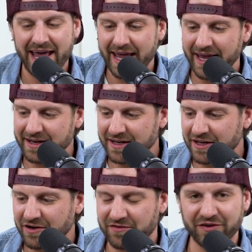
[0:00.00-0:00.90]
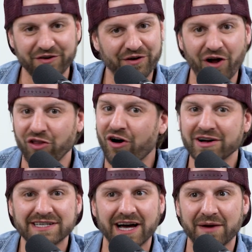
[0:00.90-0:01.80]
And, for a long
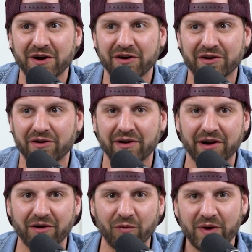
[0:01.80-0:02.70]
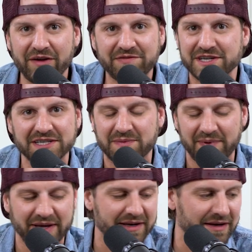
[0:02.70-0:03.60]
time in our career, we've just
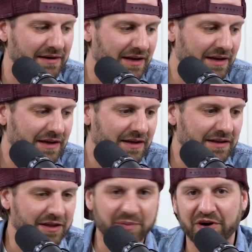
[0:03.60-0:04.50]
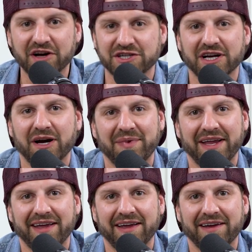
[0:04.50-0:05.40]
been the production
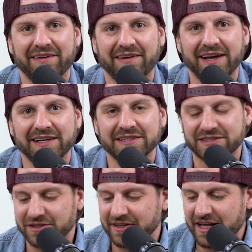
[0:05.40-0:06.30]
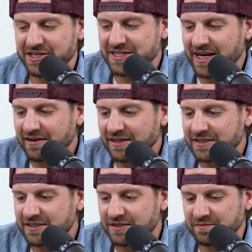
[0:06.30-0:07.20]
company, right? So they just hire us
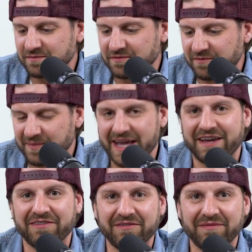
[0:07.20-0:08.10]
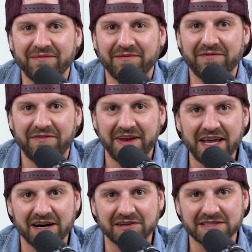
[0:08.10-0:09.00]
to make
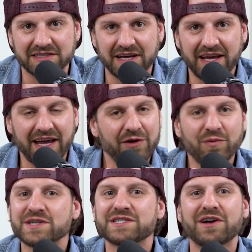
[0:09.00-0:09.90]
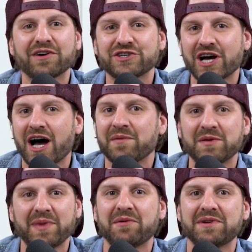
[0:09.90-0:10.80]
videos. It wasn't our job to
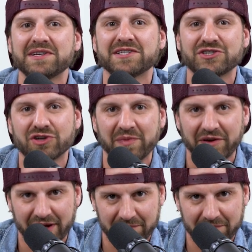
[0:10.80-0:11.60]
be able to distribute it.